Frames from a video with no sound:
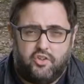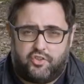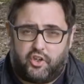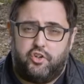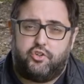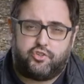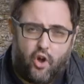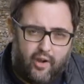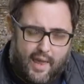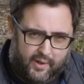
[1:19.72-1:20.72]
So the
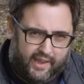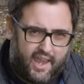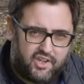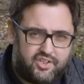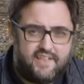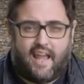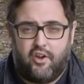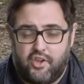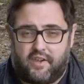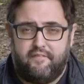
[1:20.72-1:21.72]
Control application is how
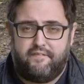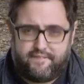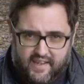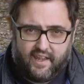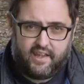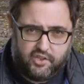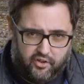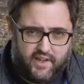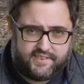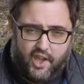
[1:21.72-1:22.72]
you configure
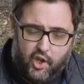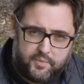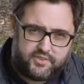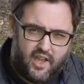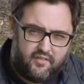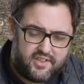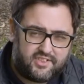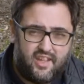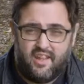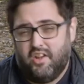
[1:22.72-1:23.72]
your IsatHub
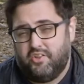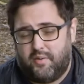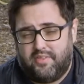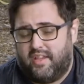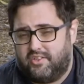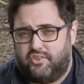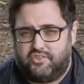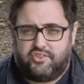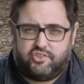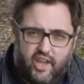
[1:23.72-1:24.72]
service, doing things
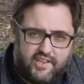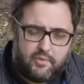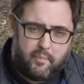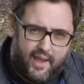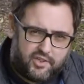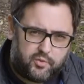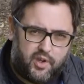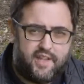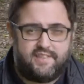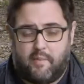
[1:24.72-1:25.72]
such as changing
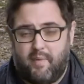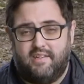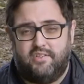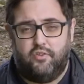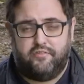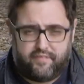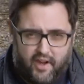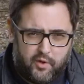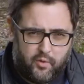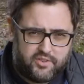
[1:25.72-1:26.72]
passwords, amending your
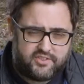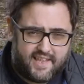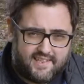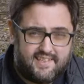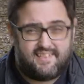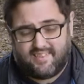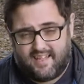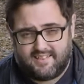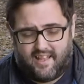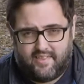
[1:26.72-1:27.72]
firewall settings, and
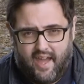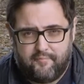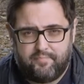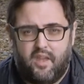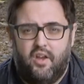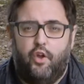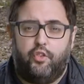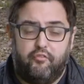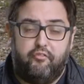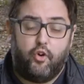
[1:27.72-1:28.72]
things like that.
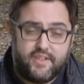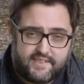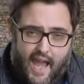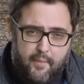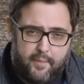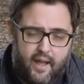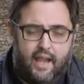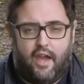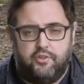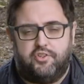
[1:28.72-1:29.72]
The Voice app
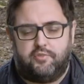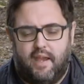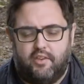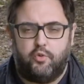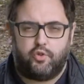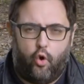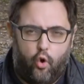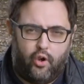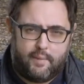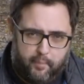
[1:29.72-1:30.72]
allows you to make those
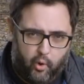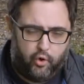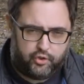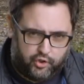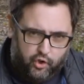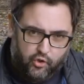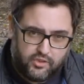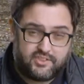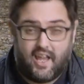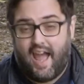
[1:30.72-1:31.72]
all-important
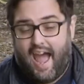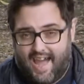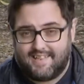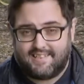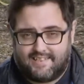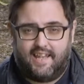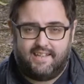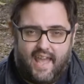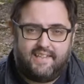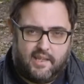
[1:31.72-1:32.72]
calls and
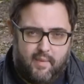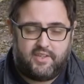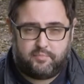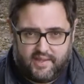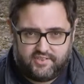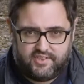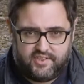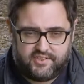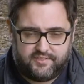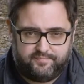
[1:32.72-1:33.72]
send SMS
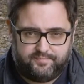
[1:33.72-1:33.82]
messages.